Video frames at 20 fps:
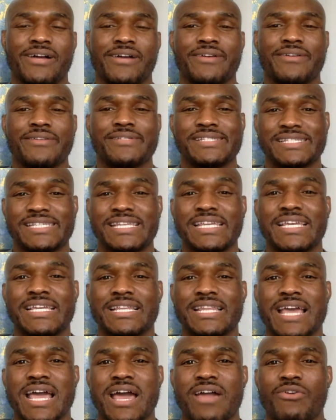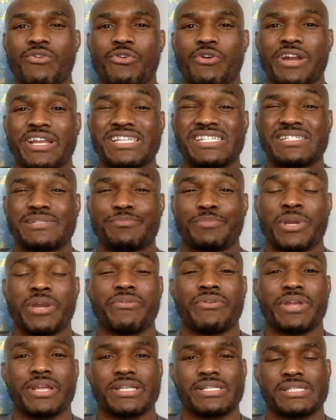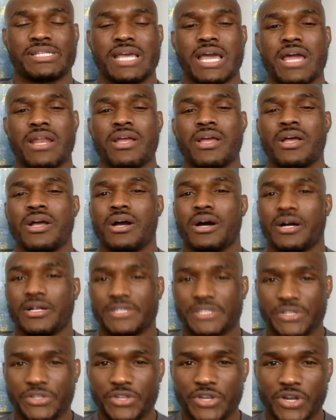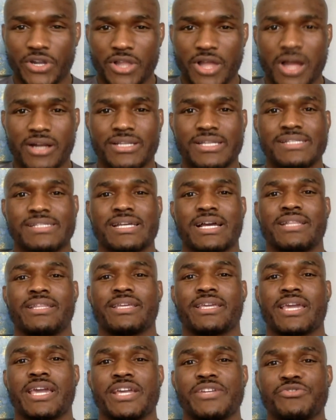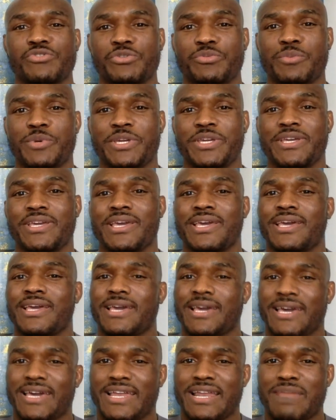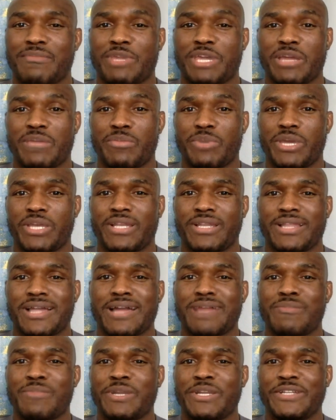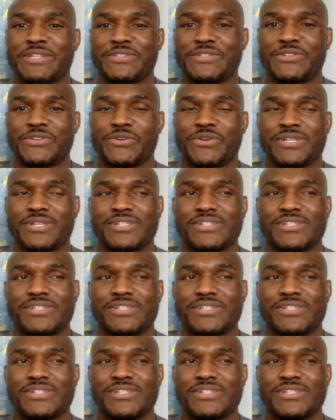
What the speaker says: seen that or experienced that until they're locked inside the cage with me and I'm getting paid a lot of money to do it.